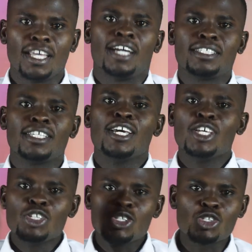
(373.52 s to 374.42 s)
that.
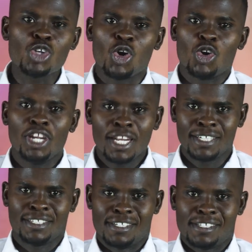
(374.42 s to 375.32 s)
So
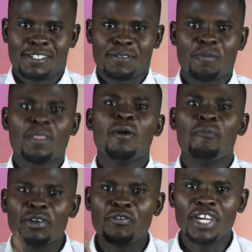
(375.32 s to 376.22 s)
ladies,
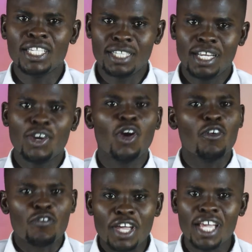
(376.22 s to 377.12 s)
prevention
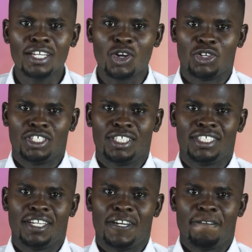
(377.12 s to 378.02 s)
of any
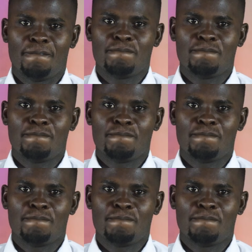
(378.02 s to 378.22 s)
condition